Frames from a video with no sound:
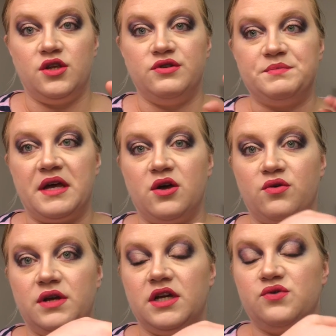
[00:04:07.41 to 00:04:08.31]
use my
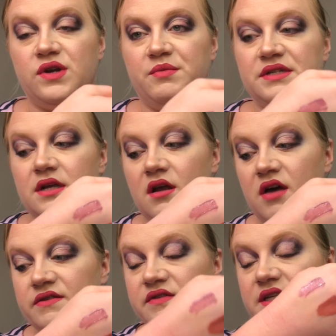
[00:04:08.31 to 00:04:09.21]
code to get 20%
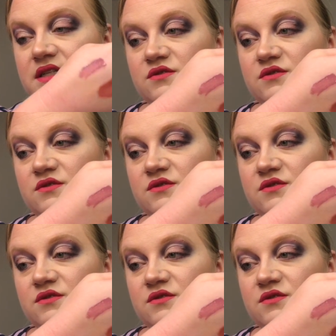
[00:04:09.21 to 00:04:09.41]
off of these